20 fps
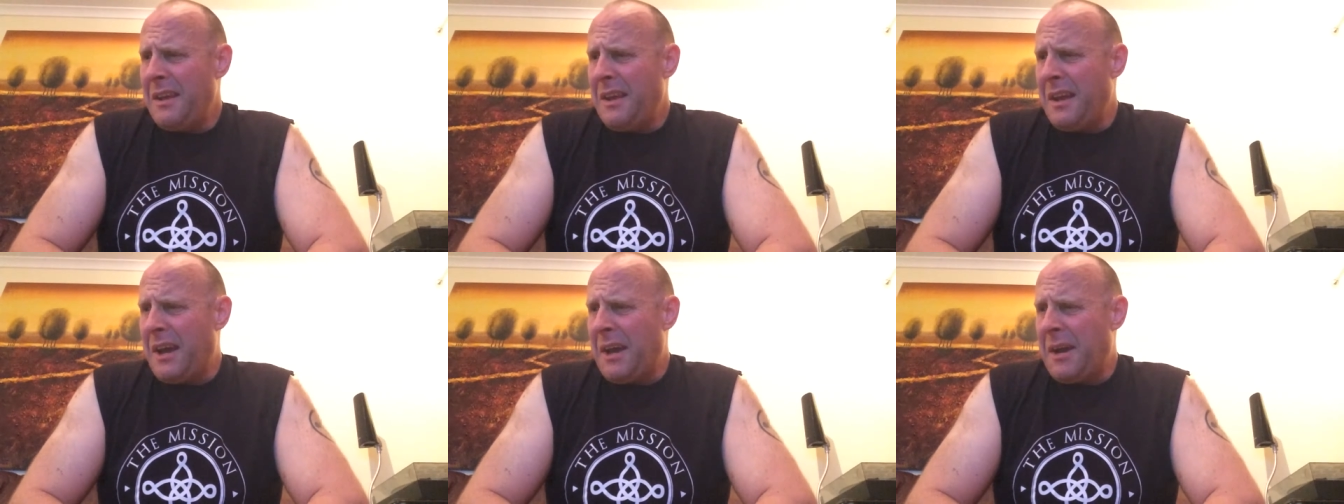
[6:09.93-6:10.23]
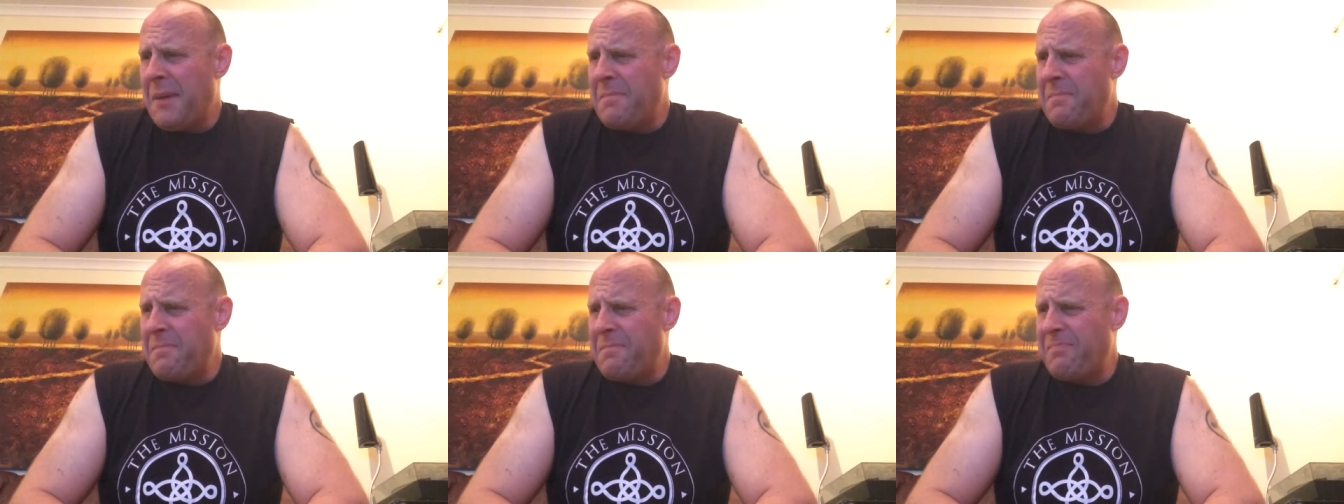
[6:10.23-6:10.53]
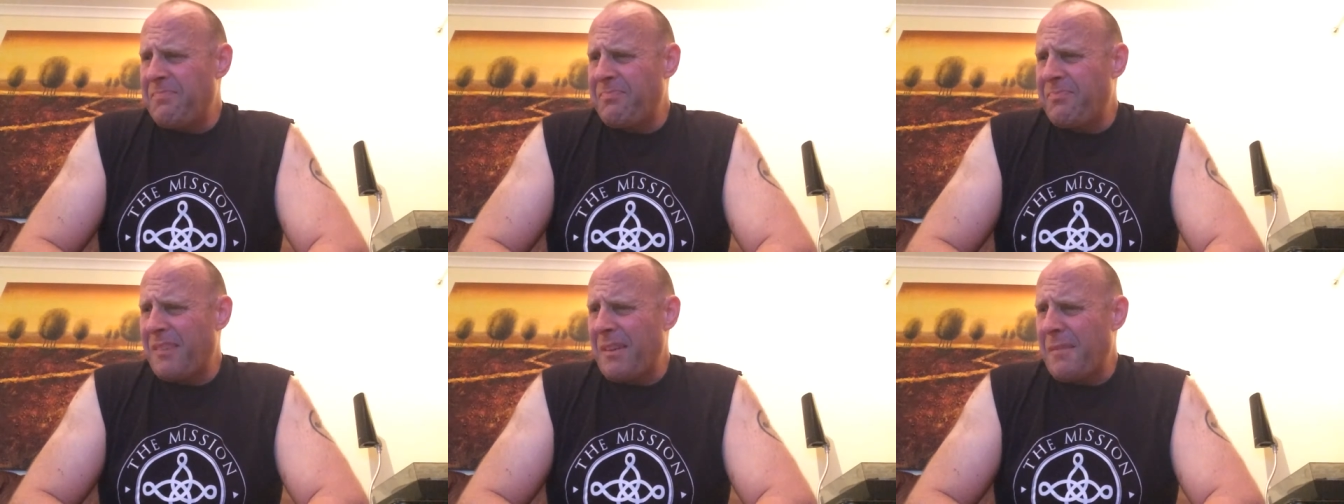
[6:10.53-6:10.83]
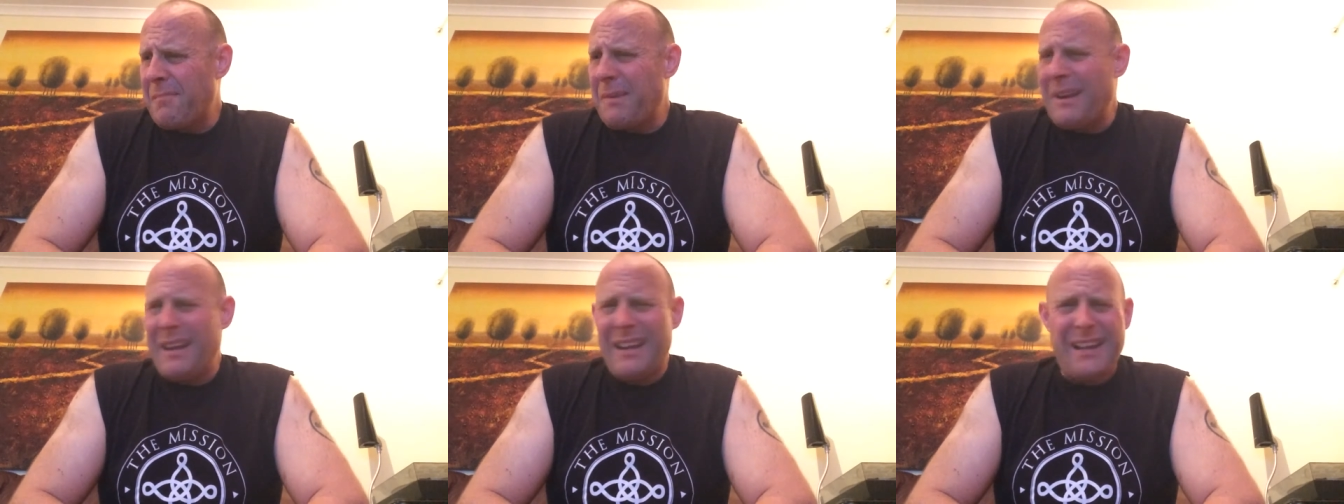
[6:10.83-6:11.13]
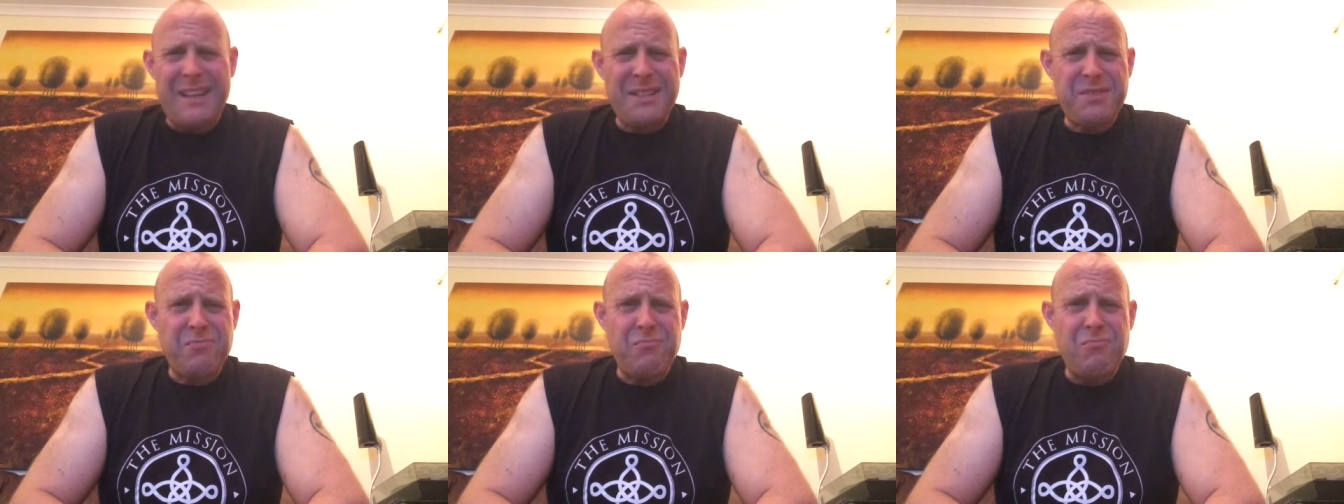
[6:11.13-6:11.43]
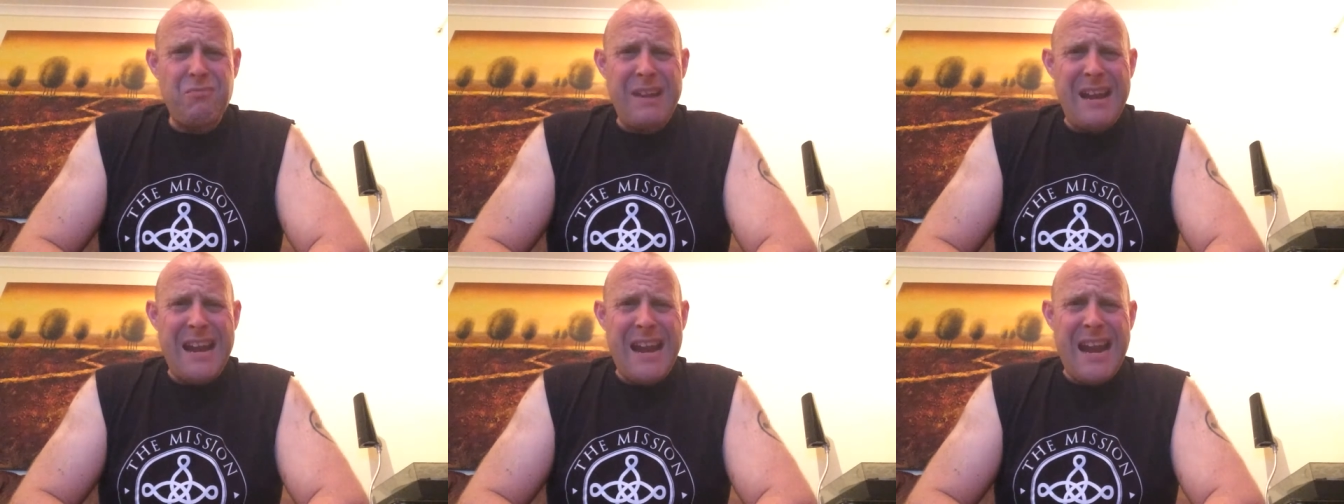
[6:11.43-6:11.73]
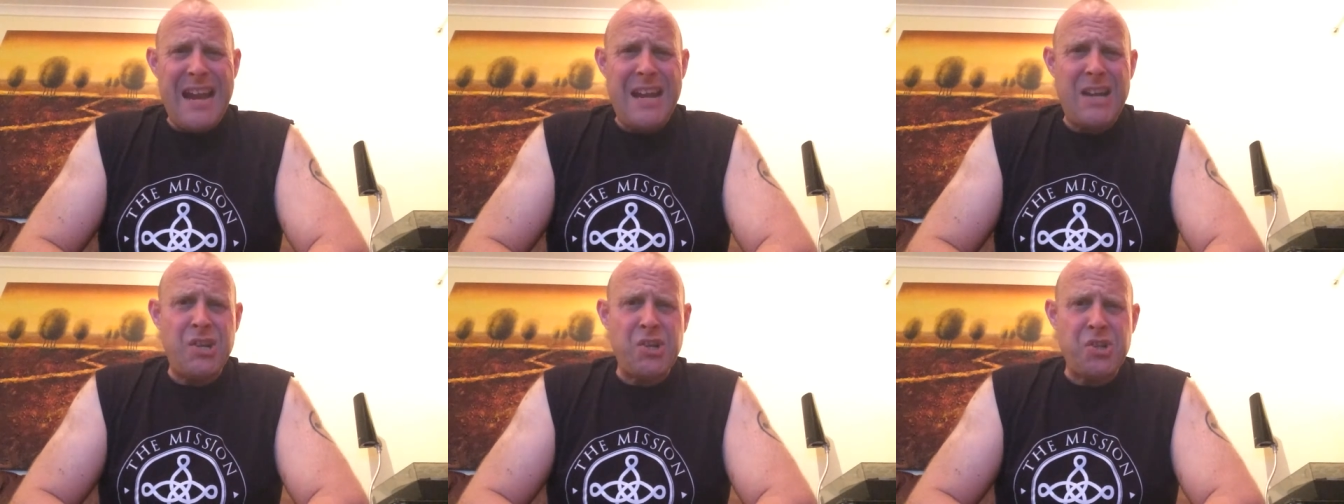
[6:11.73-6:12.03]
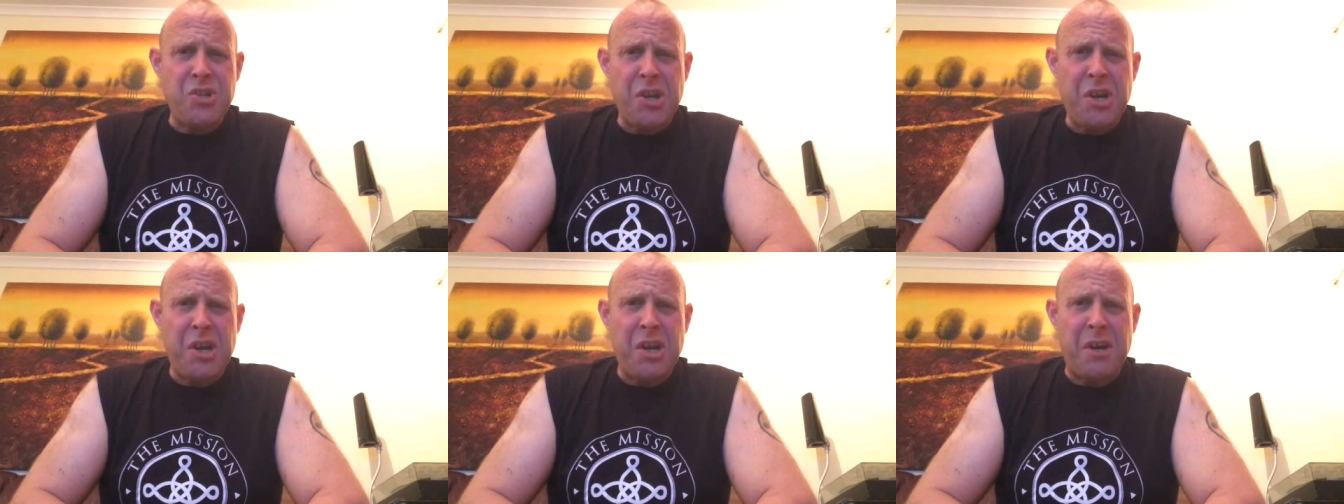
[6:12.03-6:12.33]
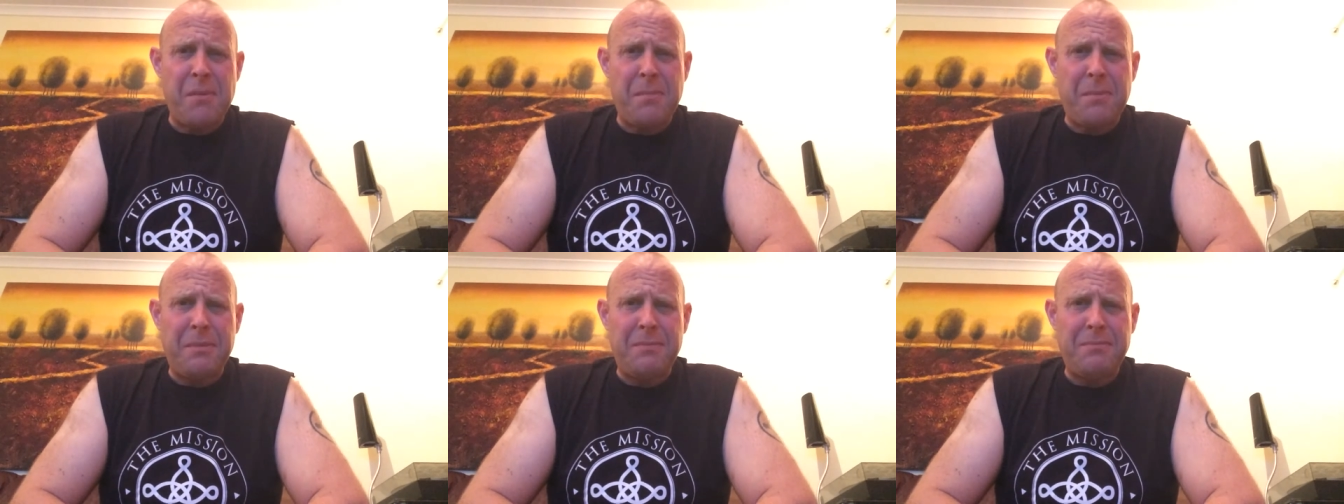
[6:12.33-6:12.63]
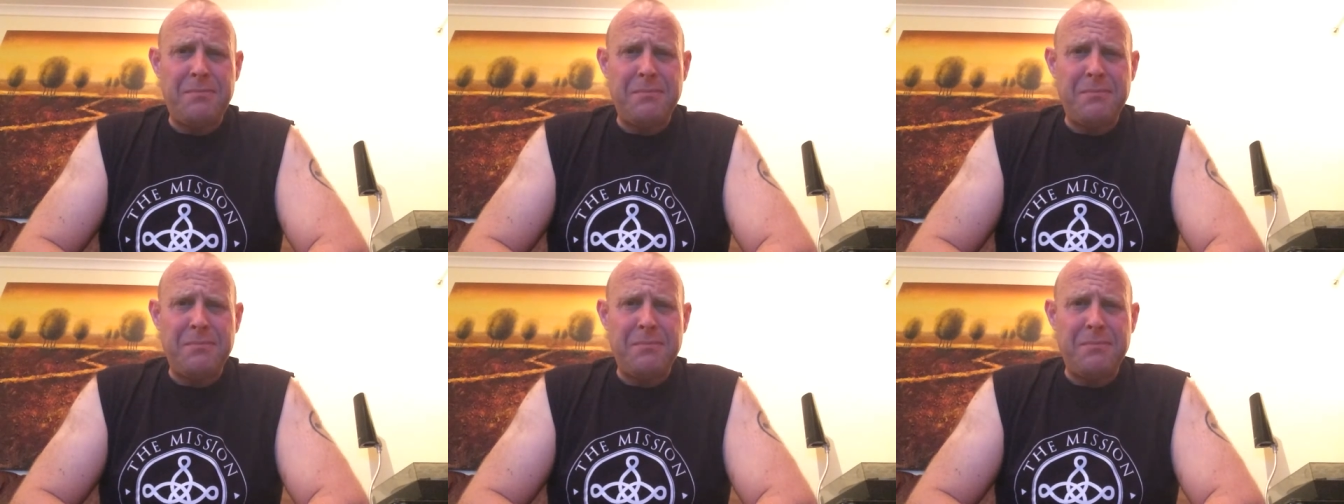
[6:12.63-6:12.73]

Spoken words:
But that's really sharp.